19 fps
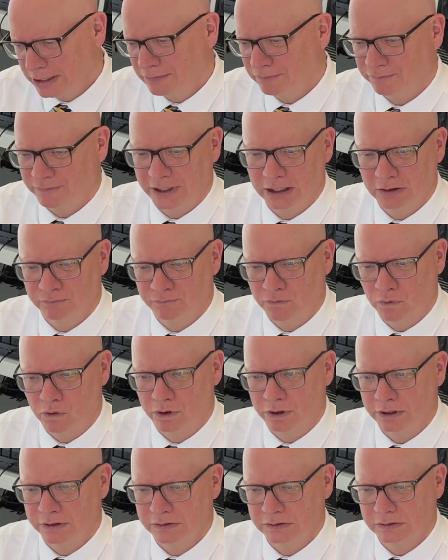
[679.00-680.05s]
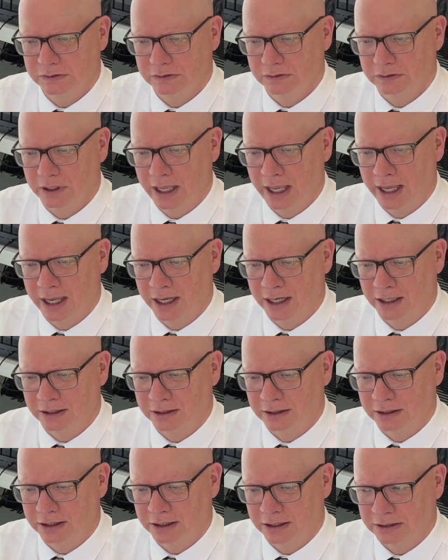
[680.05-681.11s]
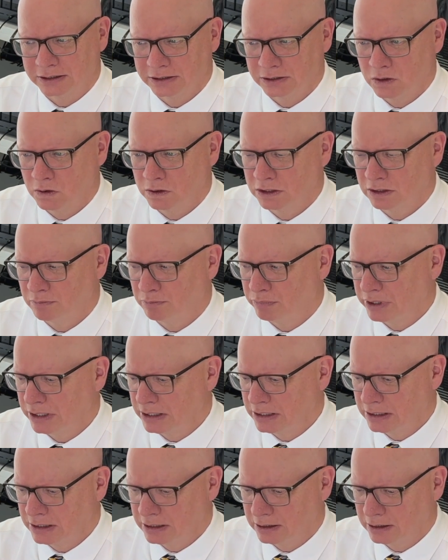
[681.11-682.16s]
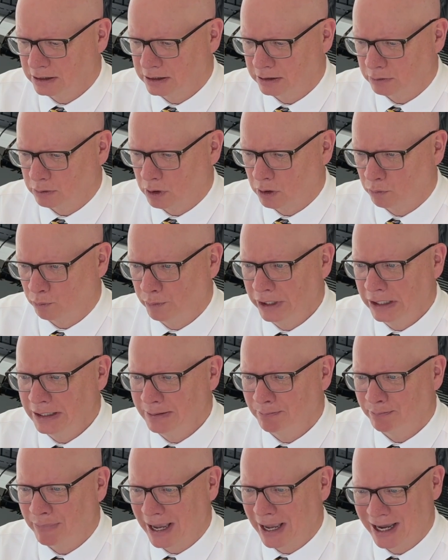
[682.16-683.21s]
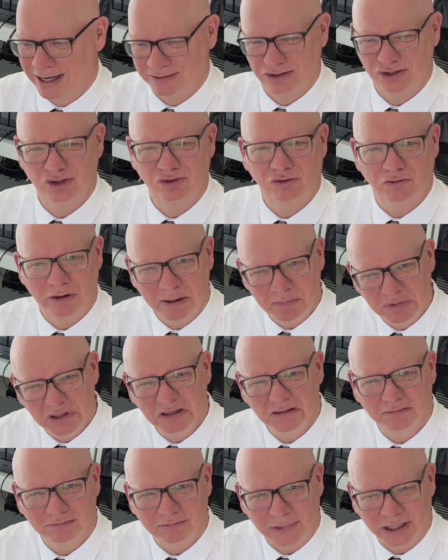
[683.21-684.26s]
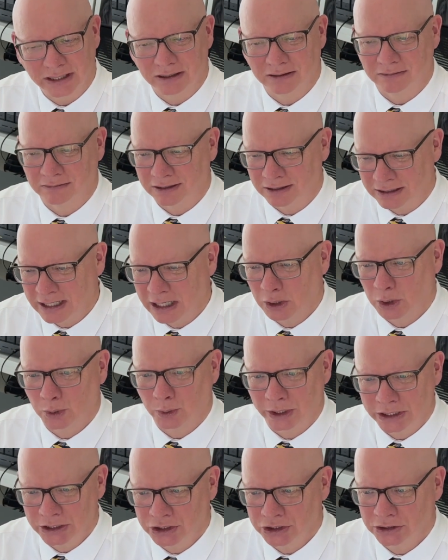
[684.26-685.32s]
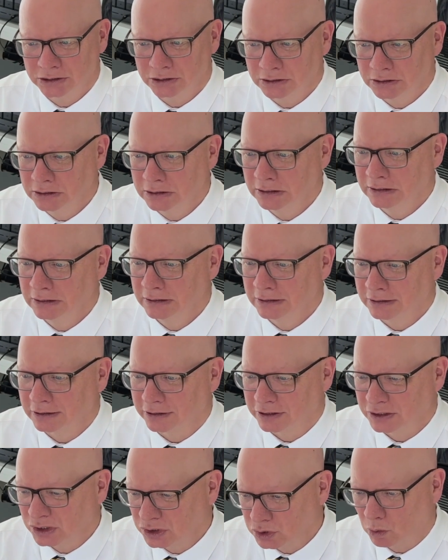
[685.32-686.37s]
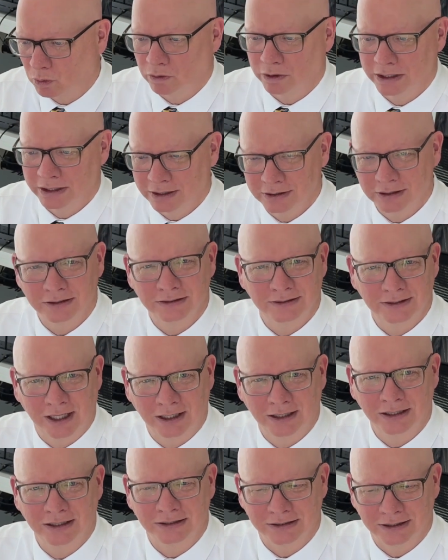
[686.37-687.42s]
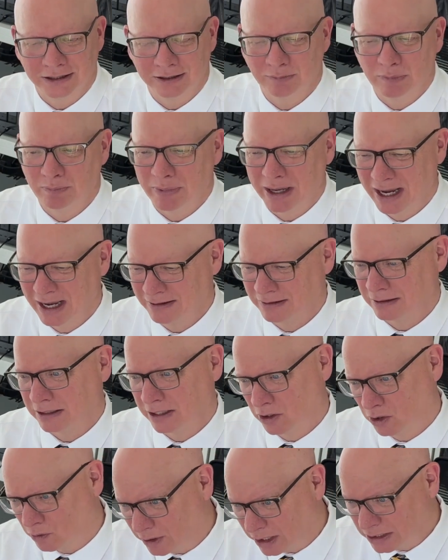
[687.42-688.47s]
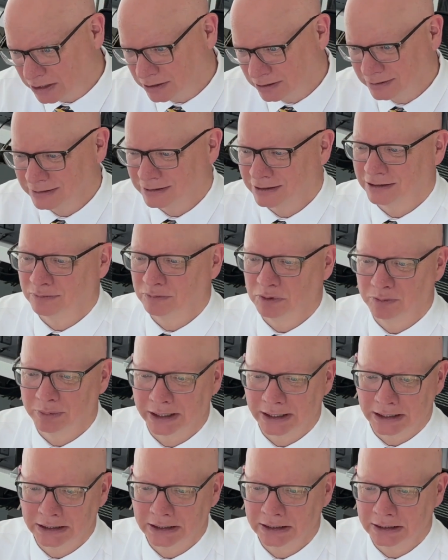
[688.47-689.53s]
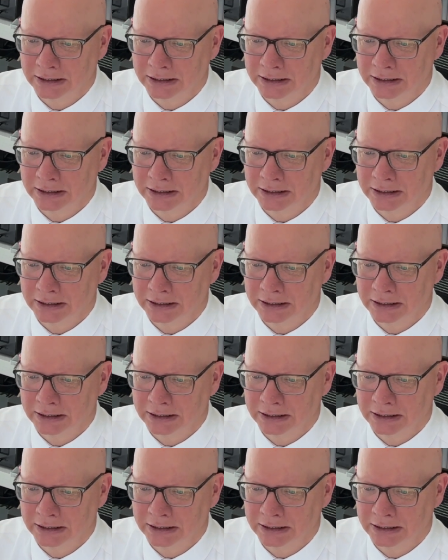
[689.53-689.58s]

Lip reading: fake voice, and it's going to be a really bad script. Like the narration, the story that it's telling is going to be bad. The narration is going to be bad.